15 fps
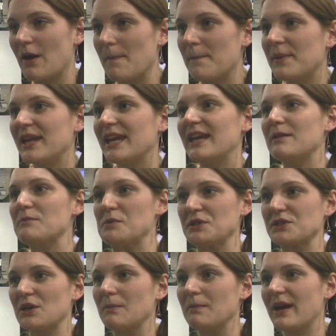company and
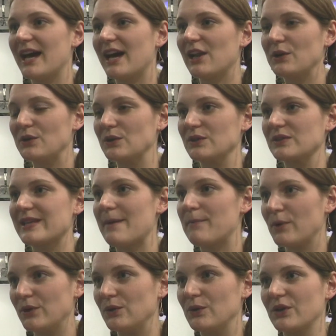put on by our local
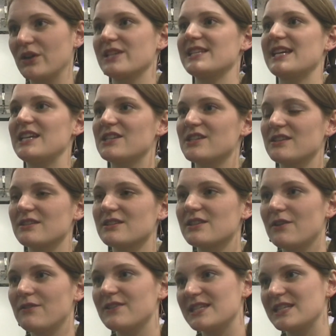Setpoint organisation,
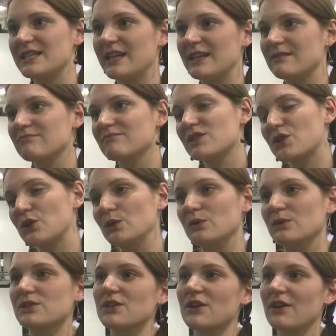so visiting
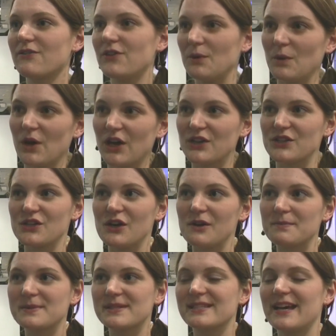schools, doing a few
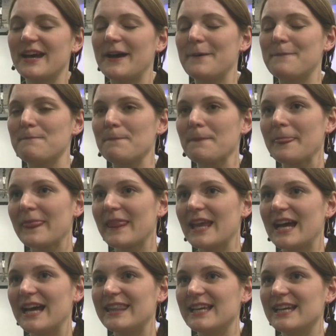workshops. Um,
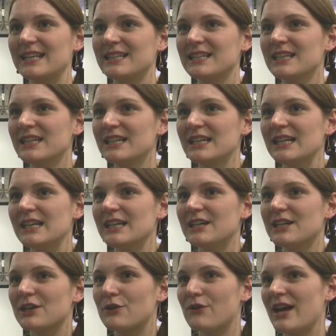and then
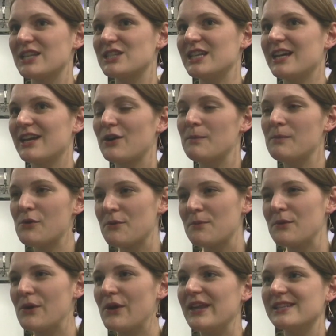gradually I got more
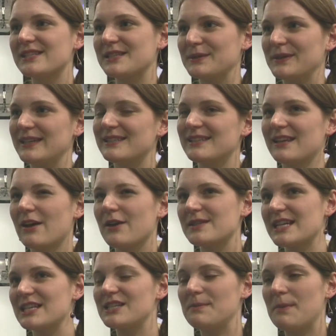and more into it and I
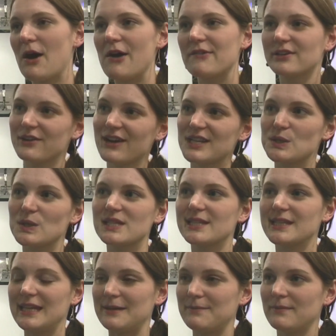was actually part of a graduate
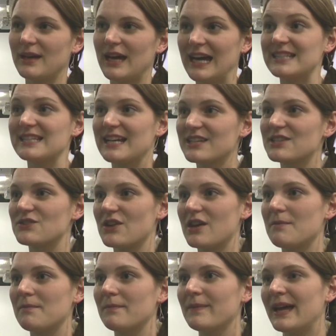scheme at
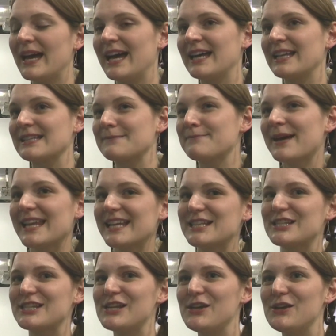Astrium and
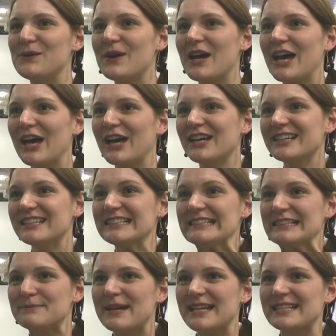managed to uh,
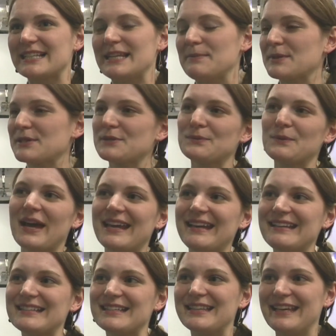basically
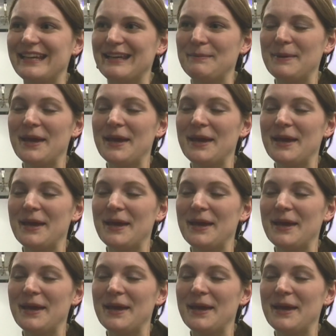persuade the